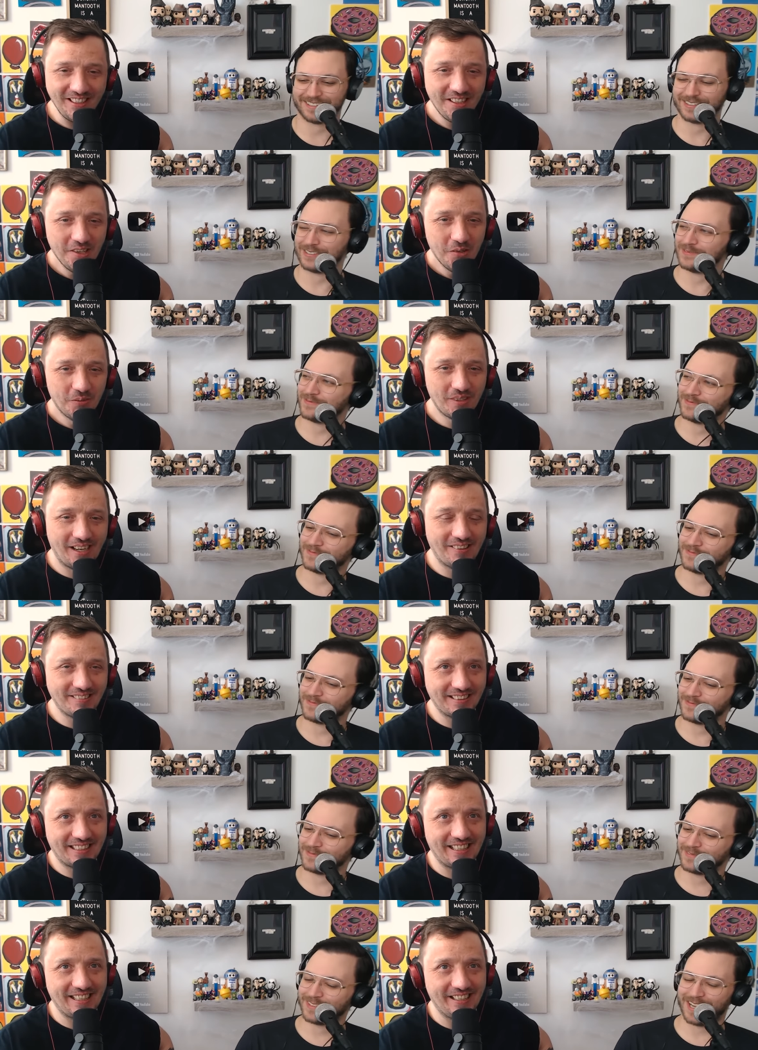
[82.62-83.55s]
Speaker 1: When I was
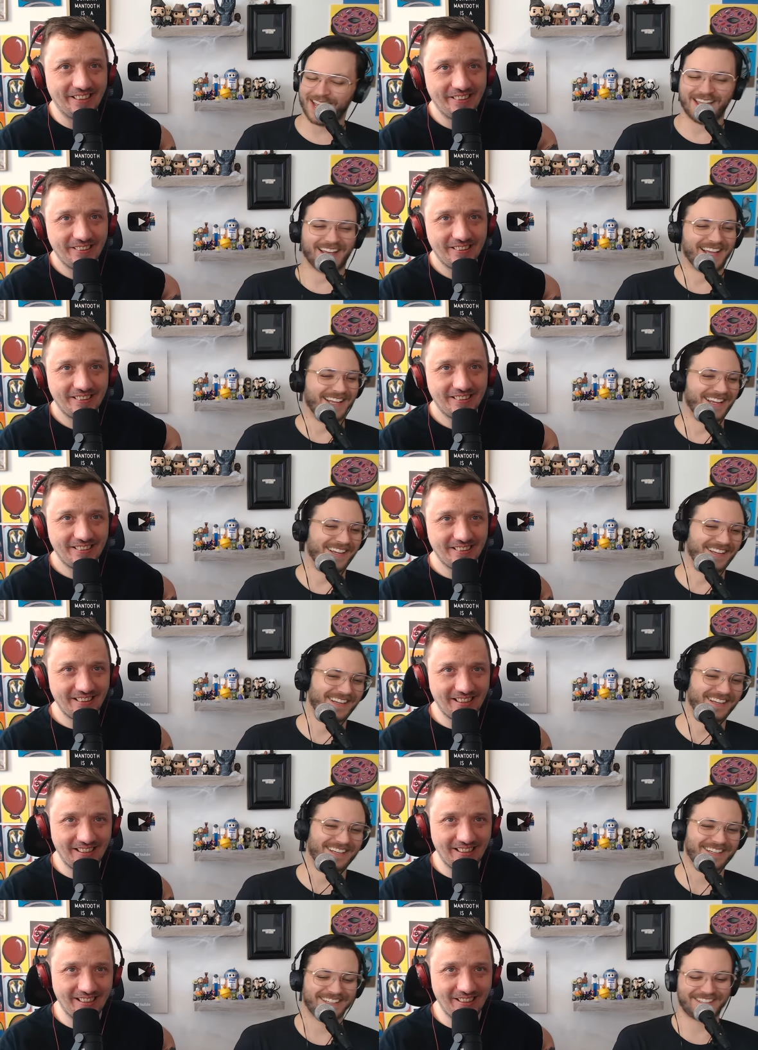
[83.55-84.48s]
a kid,
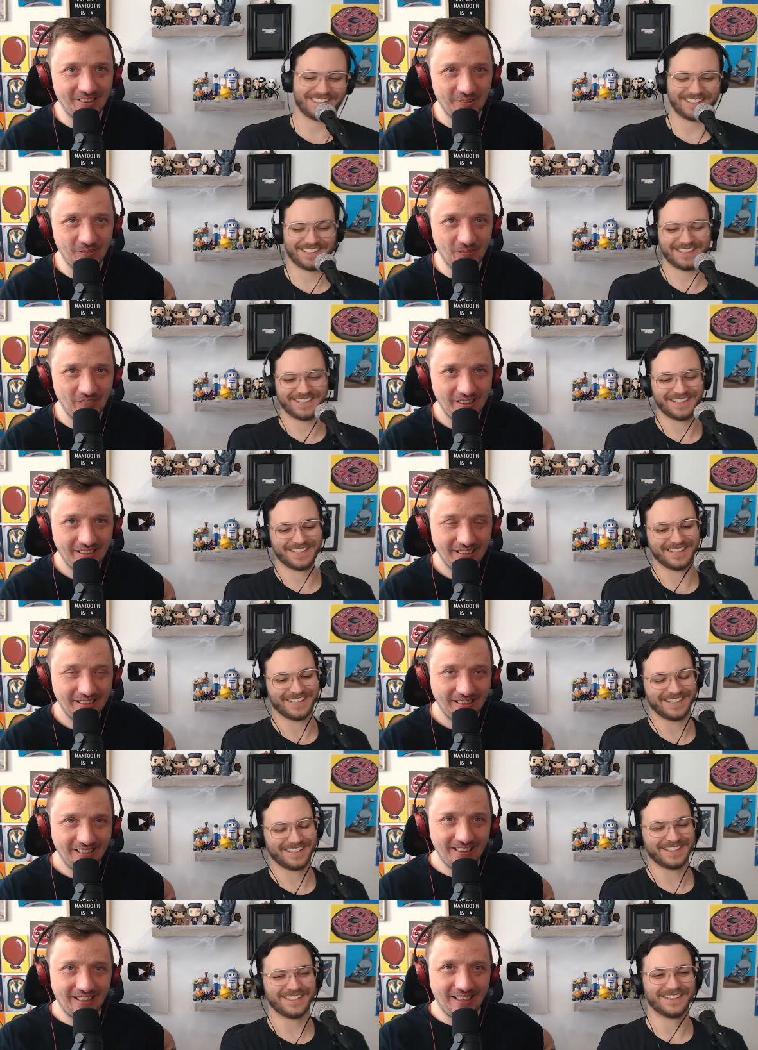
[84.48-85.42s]
um,
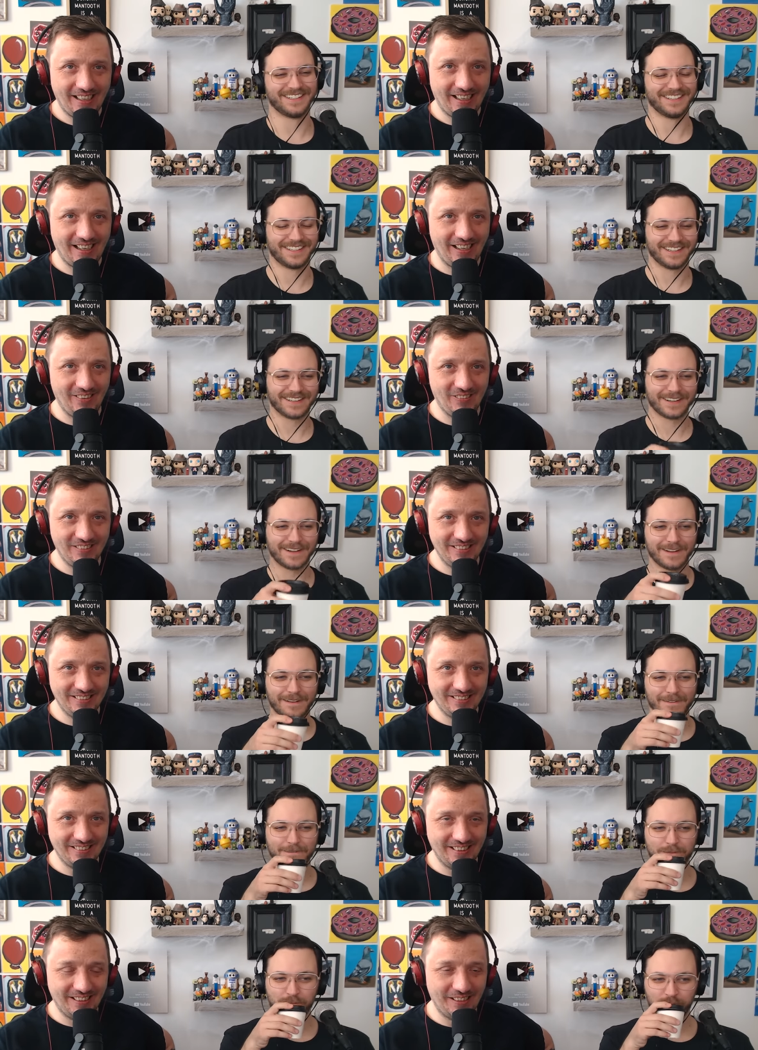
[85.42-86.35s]
I
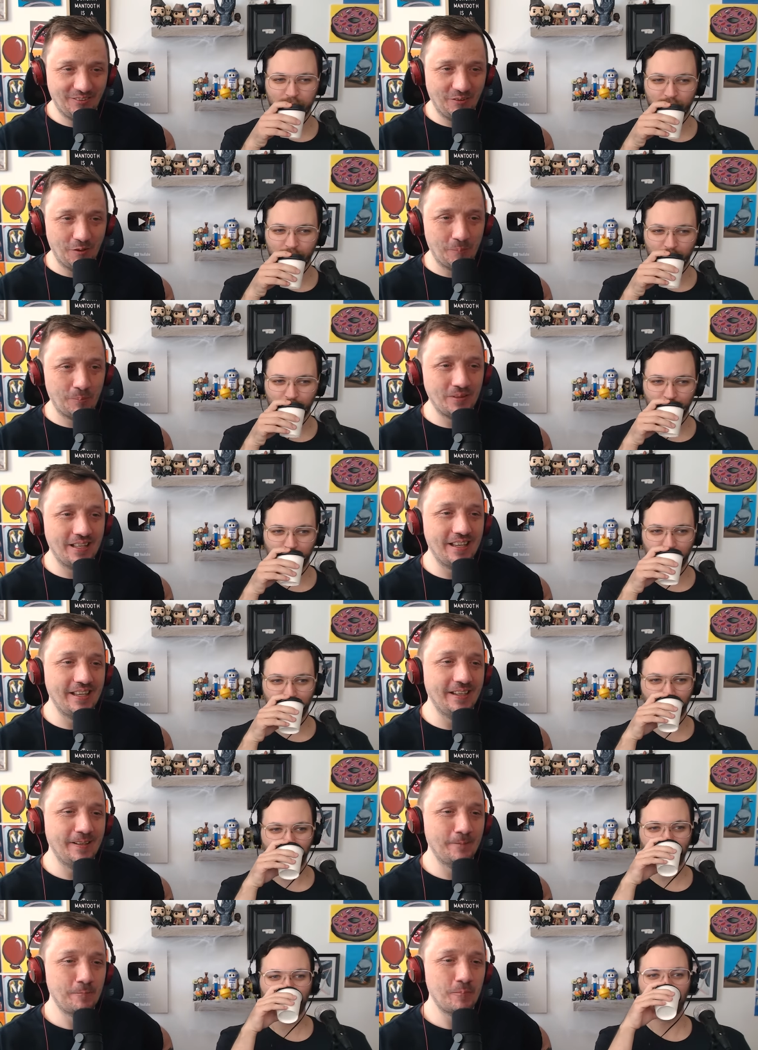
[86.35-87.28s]
was uh, we were
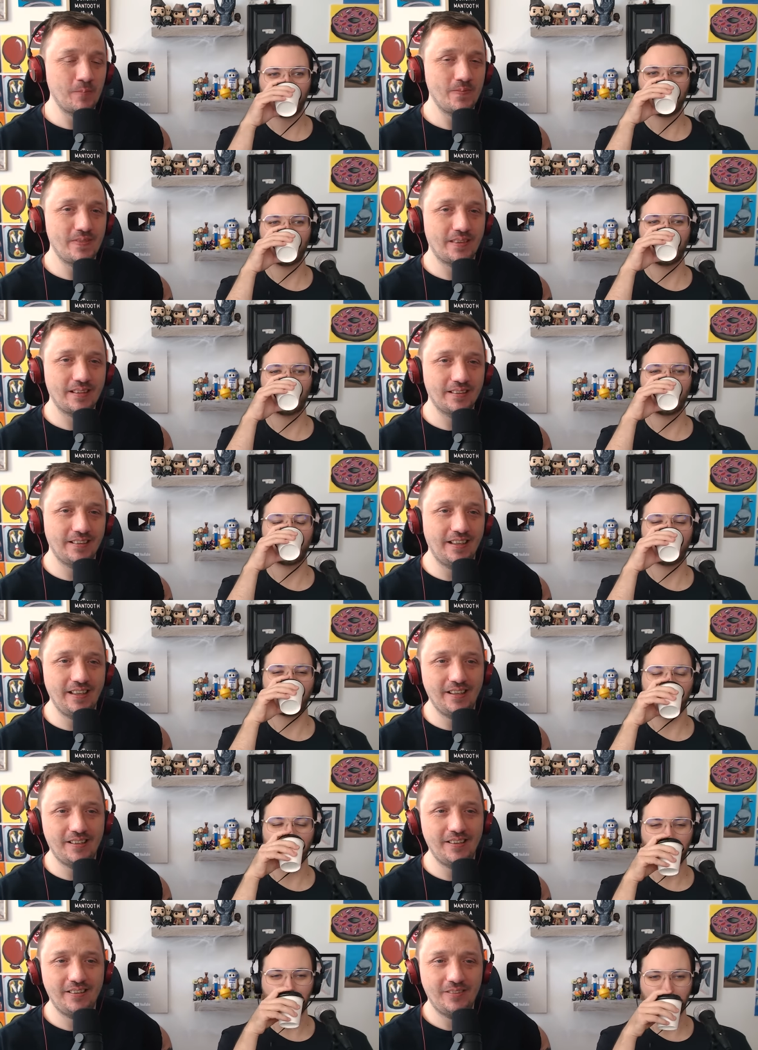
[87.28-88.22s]
playing,
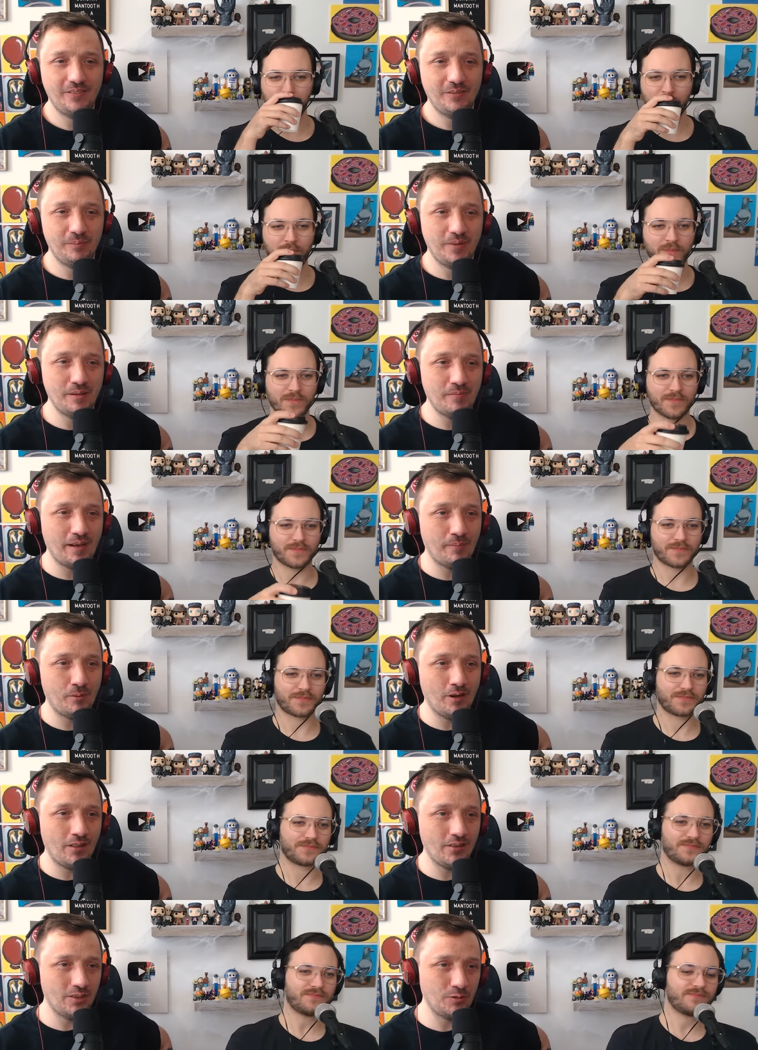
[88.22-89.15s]
like, me and my
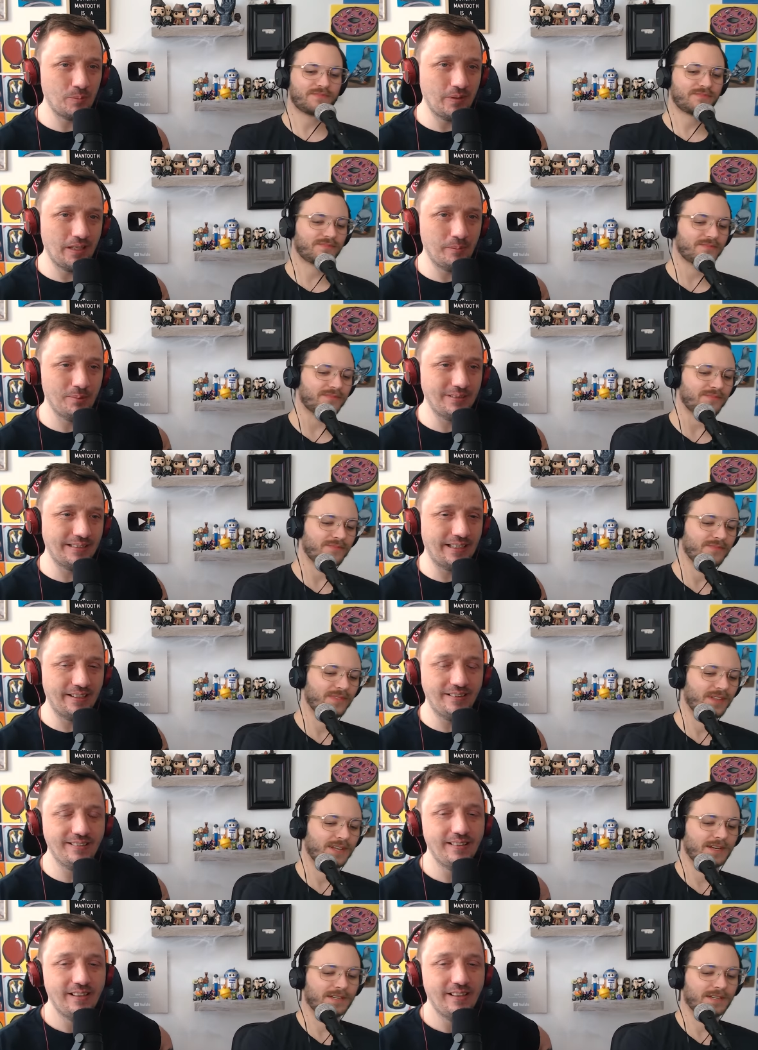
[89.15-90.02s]
brothers playing pretend.